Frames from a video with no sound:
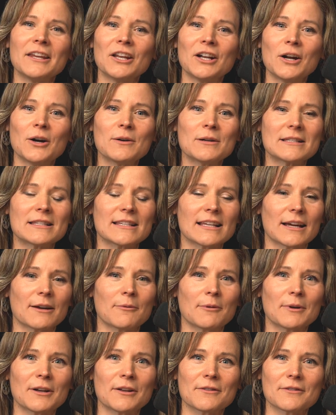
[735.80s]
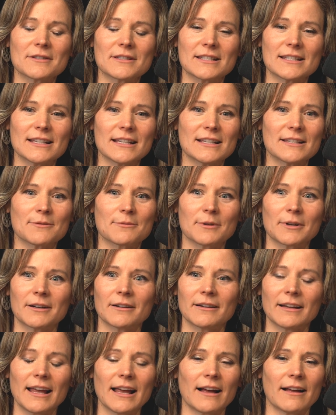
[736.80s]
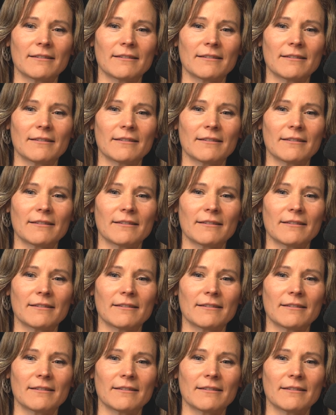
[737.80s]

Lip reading: It's like one of those things where,